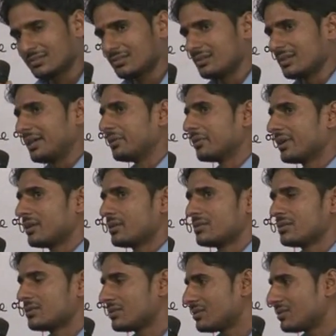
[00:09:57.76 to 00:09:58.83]
Now time
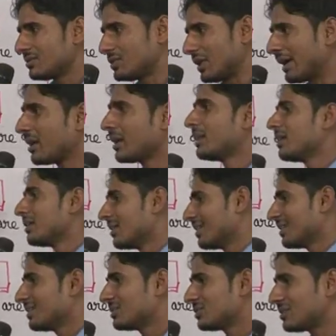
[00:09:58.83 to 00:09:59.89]
is Chennai
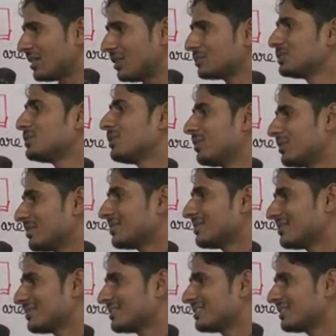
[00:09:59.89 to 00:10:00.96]
South Zone
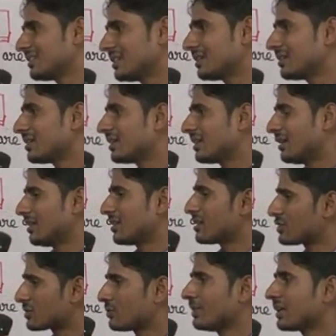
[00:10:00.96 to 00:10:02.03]

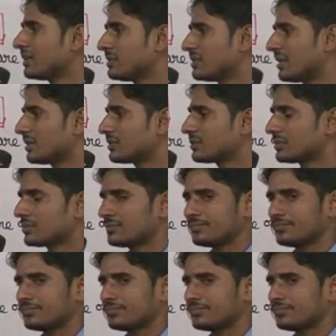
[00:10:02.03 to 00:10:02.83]
customer in charge.